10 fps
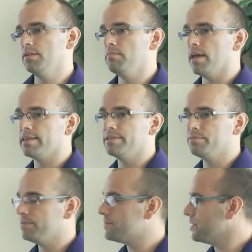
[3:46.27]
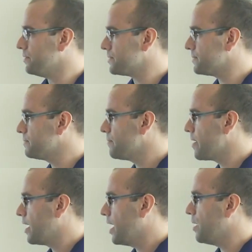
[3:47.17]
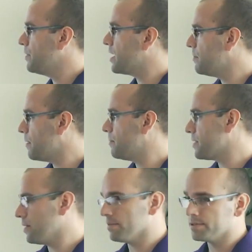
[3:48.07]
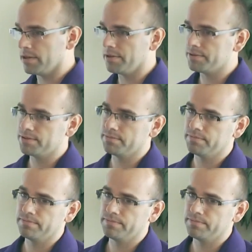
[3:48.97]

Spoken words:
and methods we've chosen, and we come up with our results.